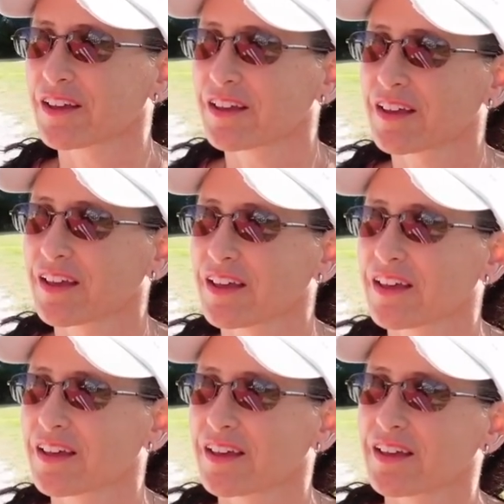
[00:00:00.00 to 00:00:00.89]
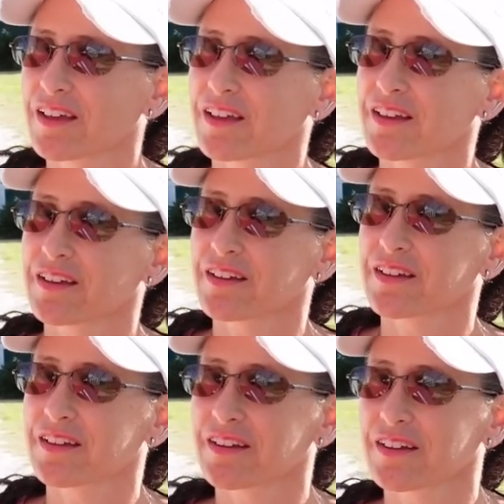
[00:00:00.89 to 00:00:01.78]

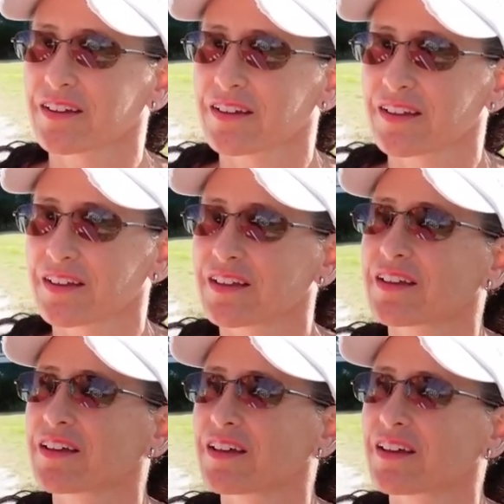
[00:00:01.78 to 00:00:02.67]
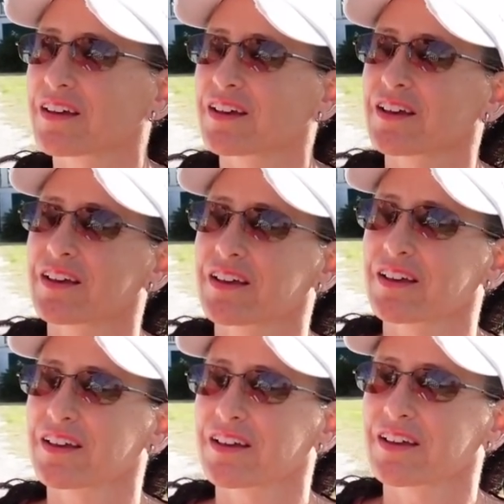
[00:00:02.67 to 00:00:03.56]

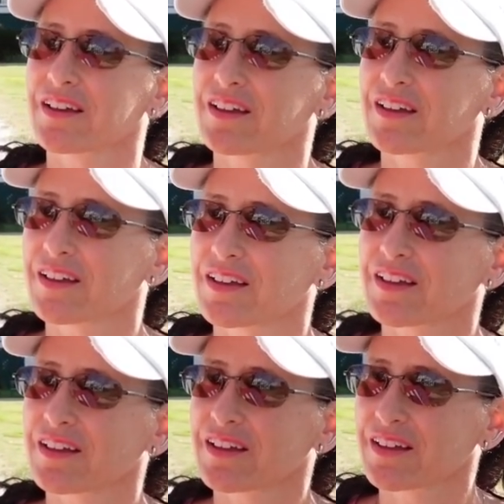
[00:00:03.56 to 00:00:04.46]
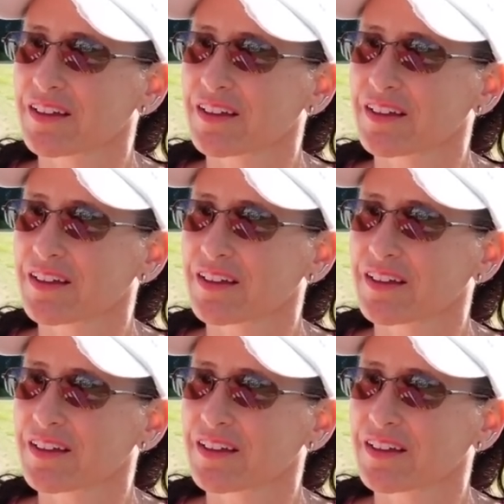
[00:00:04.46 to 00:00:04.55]
No words are spoken by the person on screen.